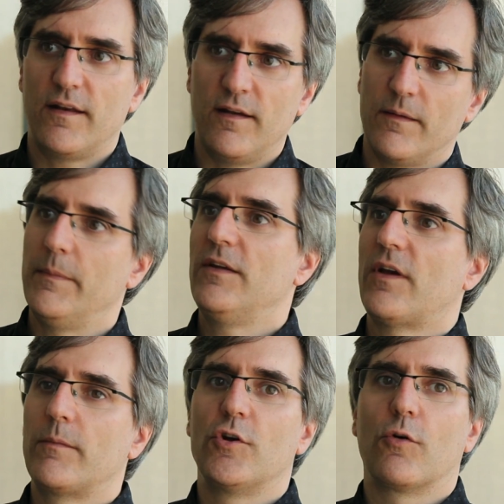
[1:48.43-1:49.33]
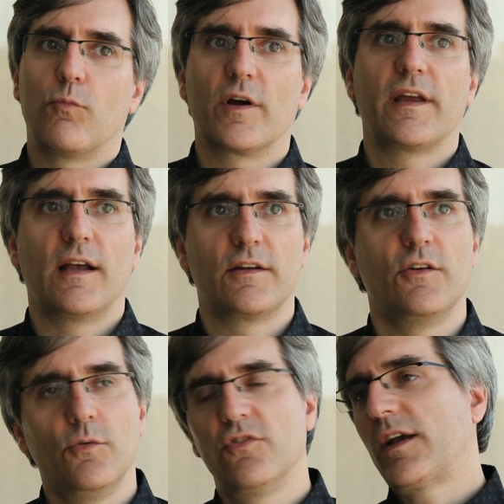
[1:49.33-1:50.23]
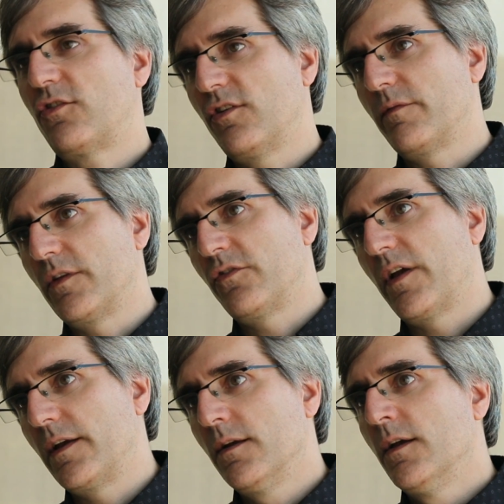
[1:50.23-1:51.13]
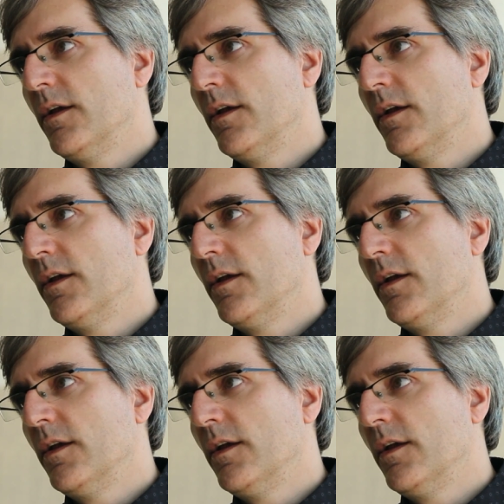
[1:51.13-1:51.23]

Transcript: And in the meantime, you're working on a new section of the site.